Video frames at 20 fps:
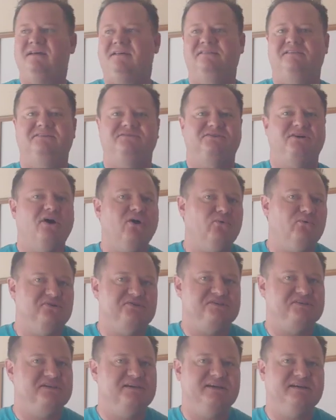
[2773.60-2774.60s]
That's all we're
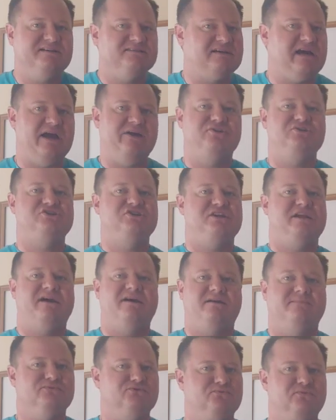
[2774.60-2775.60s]
seeing is hydrogen
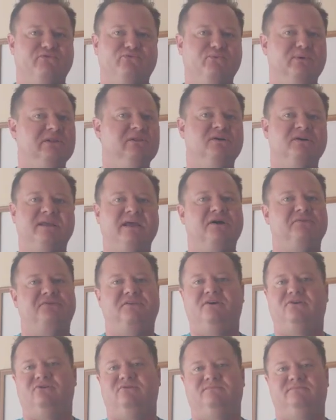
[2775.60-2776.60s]
atoms whenever we look out
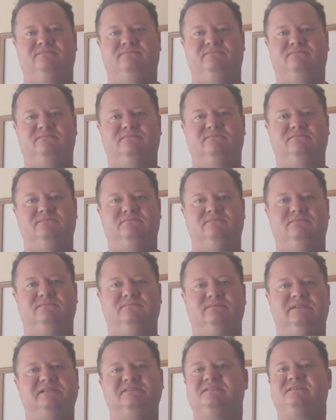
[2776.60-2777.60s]
there.
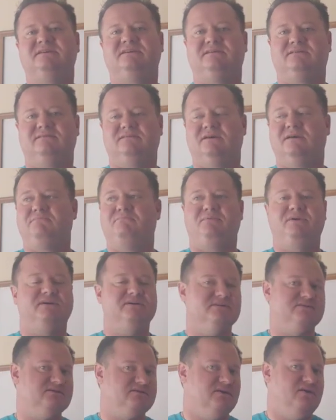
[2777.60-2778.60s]
That's it.
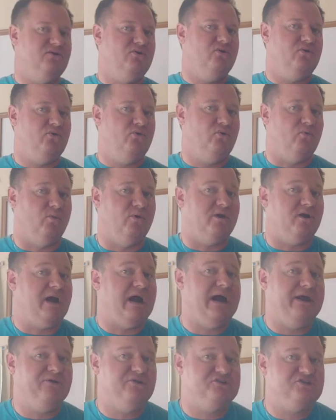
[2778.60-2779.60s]
Because what are
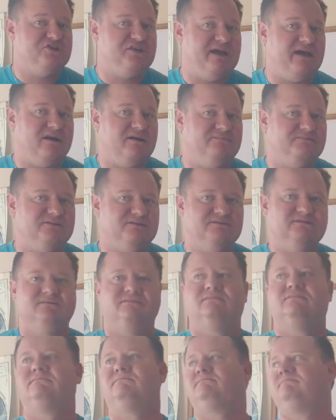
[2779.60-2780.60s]
hydrogen atoms?
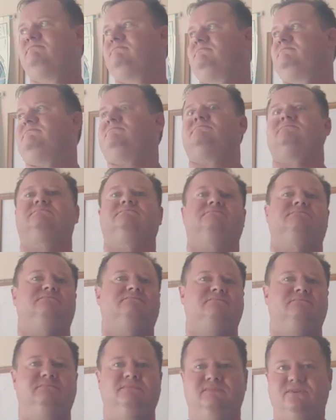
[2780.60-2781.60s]

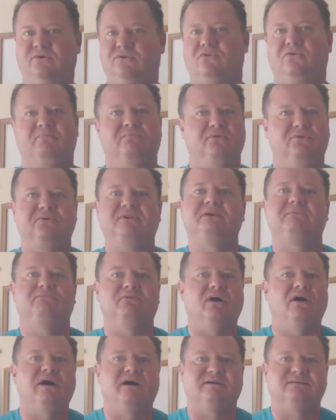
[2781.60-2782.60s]
They're the building
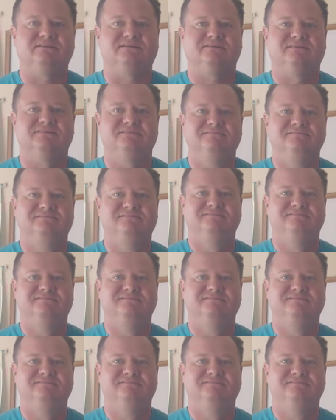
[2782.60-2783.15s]
blocks.